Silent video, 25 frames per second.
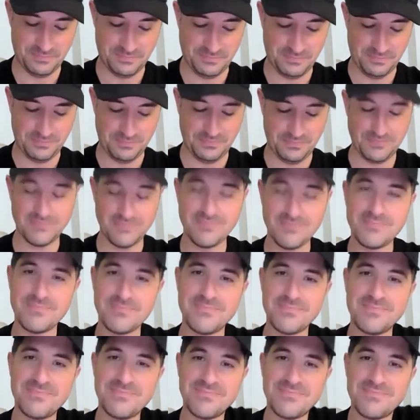
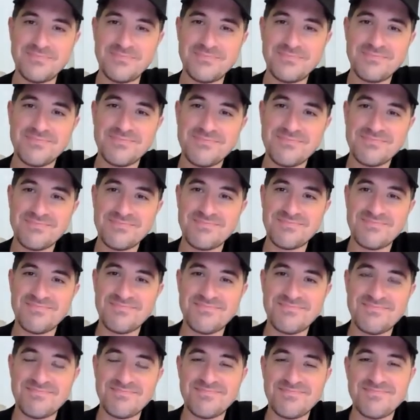
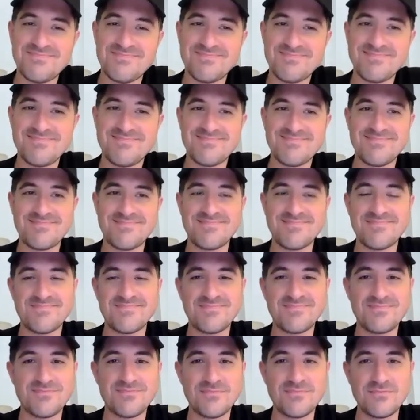
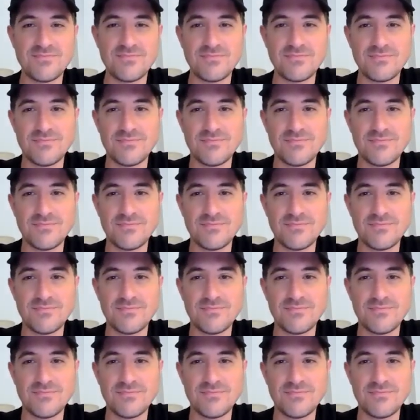The person shown says nothing.